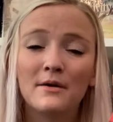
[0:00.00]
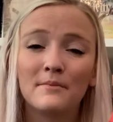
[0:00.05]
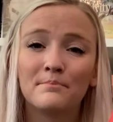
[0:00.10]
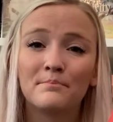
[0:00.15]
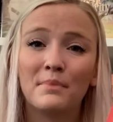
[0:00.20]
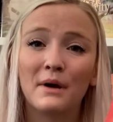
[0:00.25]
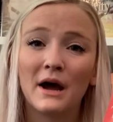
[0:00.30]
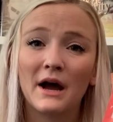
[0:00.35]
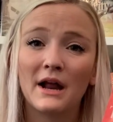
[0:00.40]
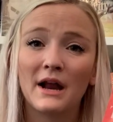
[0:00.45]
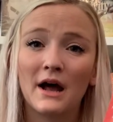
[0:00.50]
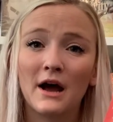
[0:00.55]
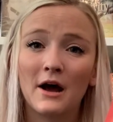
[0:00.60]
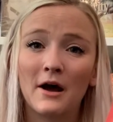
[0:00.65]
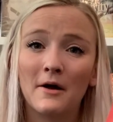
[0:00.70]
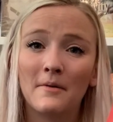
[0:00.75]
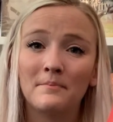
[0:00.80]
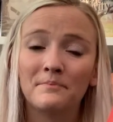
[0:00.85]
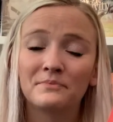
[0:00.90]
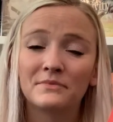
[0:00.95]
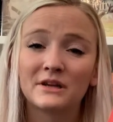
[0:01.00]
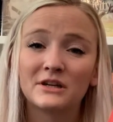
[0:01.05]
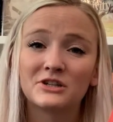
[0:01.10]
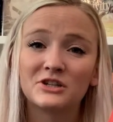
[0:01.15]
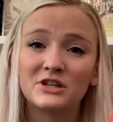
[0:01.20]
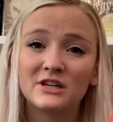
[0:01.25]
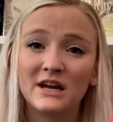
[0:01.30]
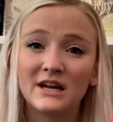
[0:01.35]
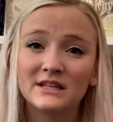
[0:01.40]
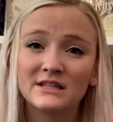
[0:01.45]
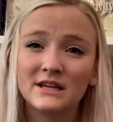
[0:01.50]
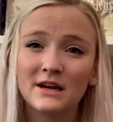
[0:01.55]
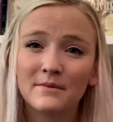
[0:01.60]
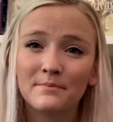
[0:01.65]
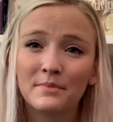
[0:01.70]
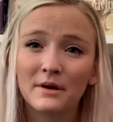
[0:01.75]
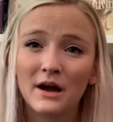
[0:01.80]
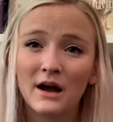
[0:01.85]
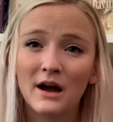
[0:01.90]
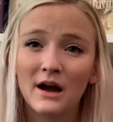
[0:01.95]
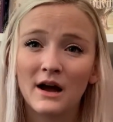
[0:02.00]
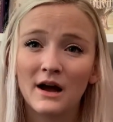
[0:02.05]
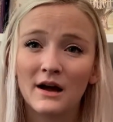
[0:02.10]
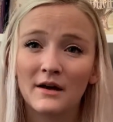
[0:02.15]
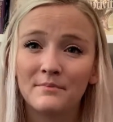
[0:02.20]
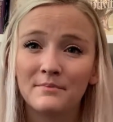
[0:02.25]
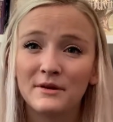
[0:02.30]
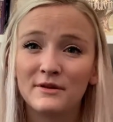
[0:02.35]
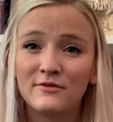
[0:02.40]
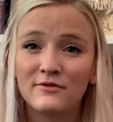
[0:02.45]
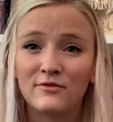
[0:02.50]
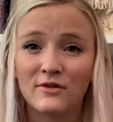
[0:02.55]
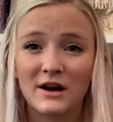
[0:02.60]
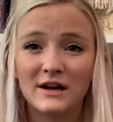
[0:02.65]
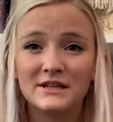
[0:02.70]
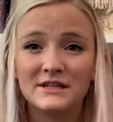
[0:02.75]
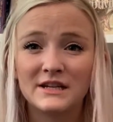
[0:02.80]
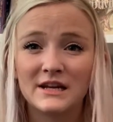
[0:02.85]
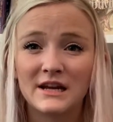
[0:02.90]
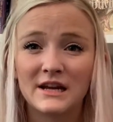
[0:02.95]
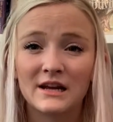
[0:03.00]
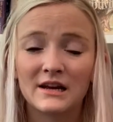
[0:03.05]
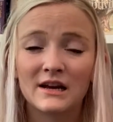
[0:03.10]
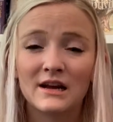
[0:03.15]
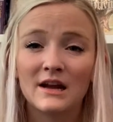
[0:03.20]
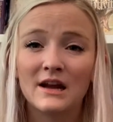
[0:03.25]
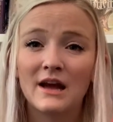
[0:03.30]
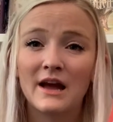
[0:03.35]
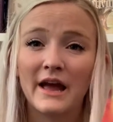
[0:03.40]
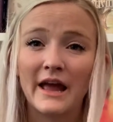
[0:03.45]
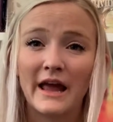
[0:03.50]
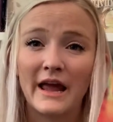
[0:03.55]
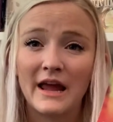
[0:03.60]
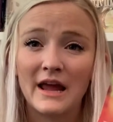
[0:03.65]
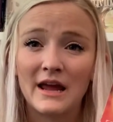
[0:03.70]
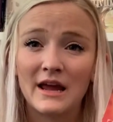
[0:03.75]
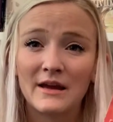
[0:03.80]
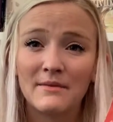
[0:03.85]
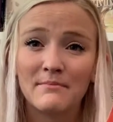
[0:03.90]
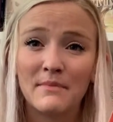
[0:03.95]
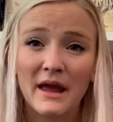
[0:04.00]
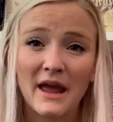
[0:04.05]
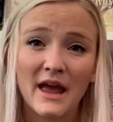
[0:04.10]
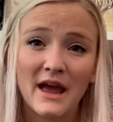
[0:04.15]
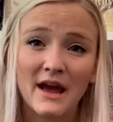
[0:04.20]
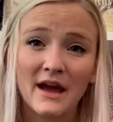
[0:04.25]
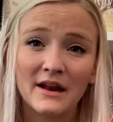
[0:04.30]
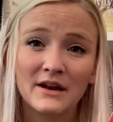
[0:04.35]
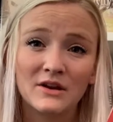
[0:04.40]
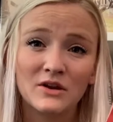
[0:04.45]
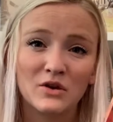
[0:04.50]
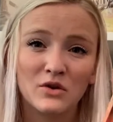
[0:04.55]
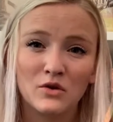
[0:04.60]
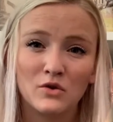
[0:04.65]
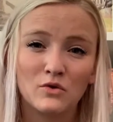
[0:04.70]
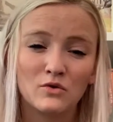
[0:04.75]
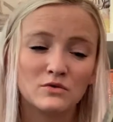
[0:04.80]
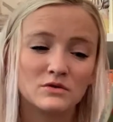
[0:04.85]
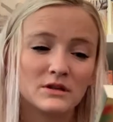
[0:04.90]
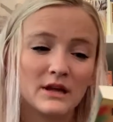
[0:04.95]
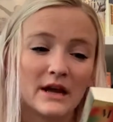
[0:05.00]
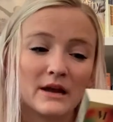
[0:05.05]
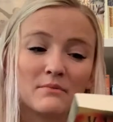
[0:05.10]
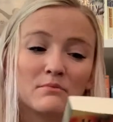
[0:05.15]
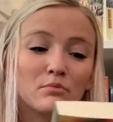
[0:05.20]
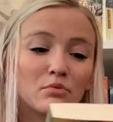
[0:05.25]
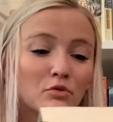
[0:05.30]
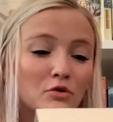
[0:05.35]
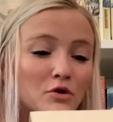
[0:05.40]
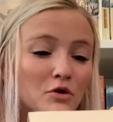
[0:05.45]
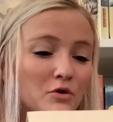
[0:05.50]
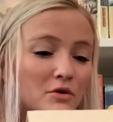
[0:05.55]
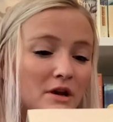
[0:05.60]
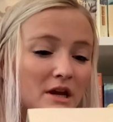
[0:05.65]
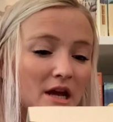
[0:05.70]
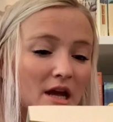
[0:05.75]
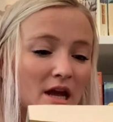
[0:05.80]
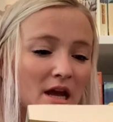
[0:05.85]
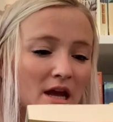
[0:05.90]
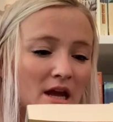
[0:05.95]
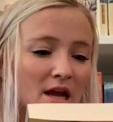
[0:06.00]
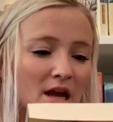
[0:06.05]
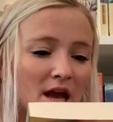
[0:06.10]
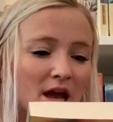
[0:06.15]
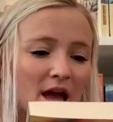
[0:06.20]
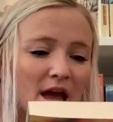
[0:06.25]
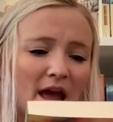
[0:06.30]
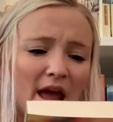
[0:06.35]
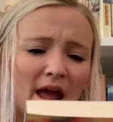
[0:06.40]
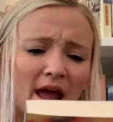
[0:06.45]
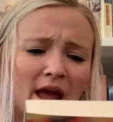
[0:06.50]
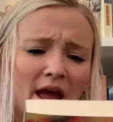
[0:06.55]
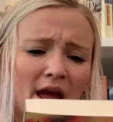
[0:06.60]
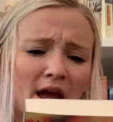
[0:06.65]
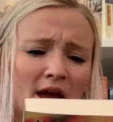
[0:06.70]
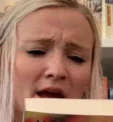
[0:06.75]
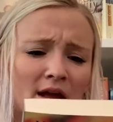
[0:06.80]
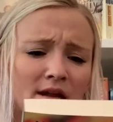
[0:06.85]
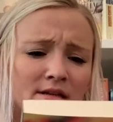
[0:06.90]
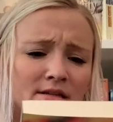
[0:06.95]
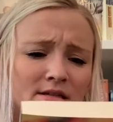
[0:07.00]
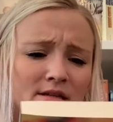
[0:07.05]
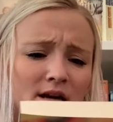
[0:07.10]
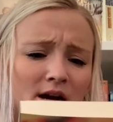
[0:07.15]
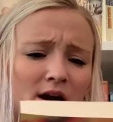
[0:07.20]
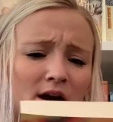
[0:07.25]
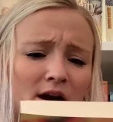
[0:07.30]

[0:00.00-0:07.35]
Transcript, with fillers: But she ends up befriending a man who's like broody and